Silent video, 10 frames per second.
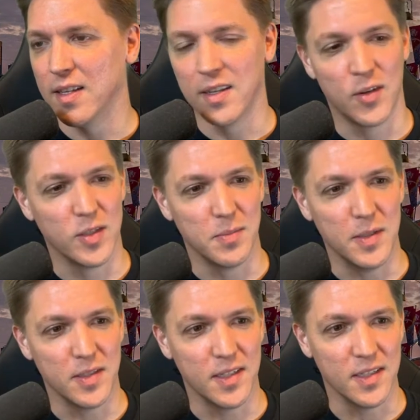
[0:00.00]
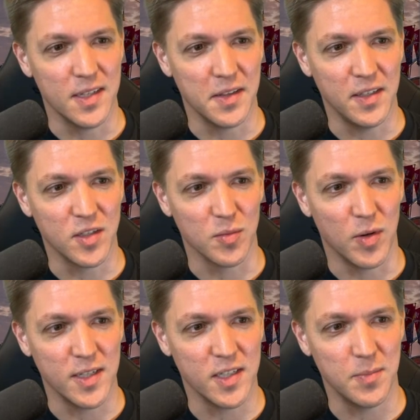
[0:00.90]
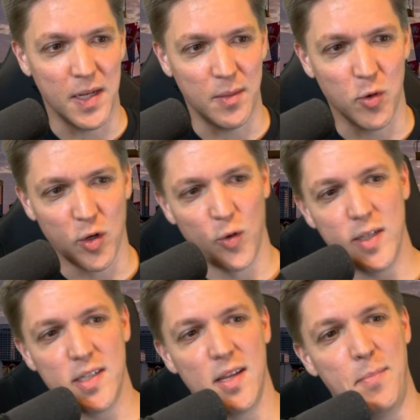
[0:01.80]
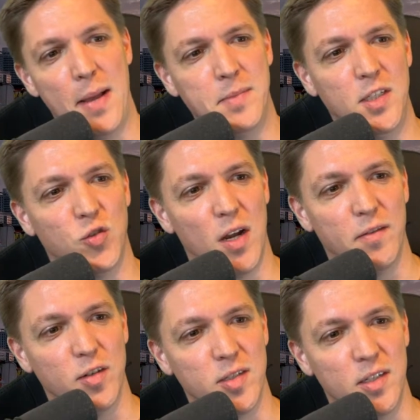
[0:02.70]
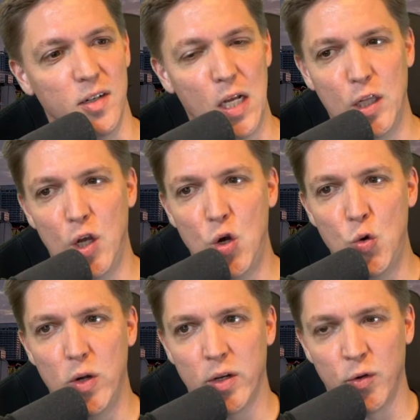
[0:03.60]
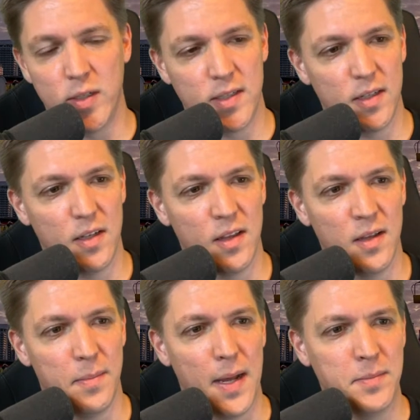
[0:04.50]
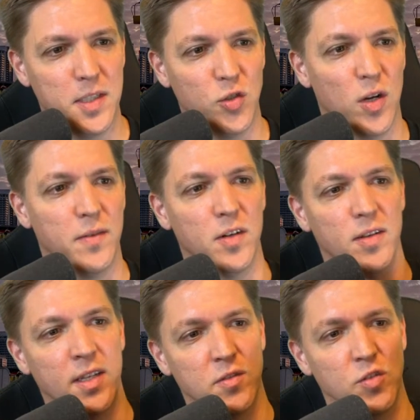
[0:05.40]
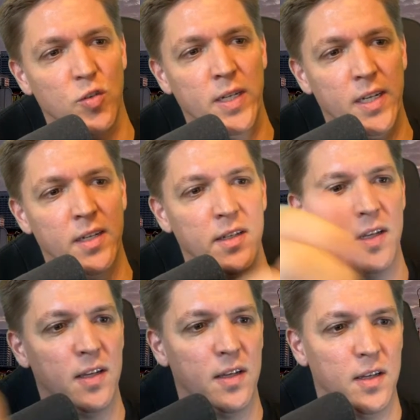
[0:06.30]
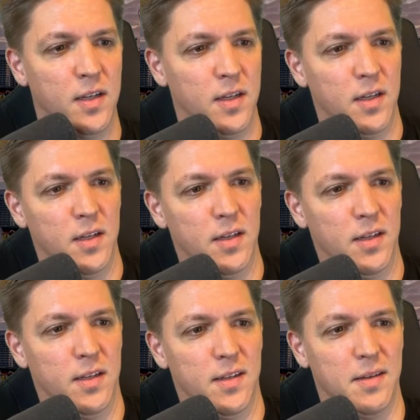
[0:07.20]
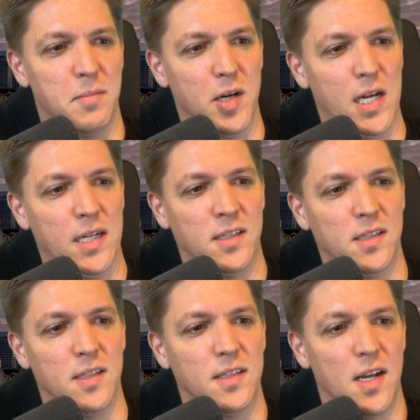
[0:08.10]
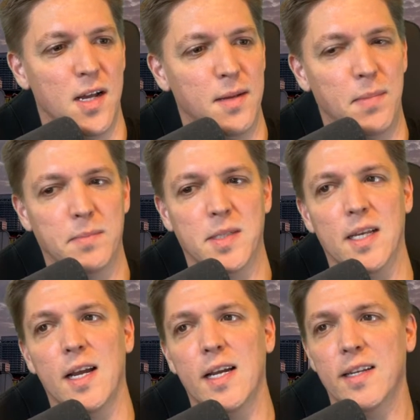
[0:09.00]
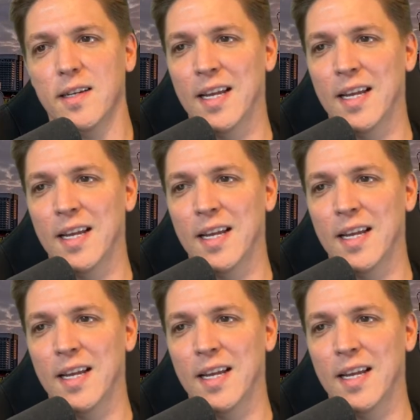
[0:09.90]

Chris Mills says nothing surprises me anymore. Chris the Pepsi driver is here. Hello, Chris the Pepsi driver. Thanks for joining in. Mark S says hi, Pepsi guy.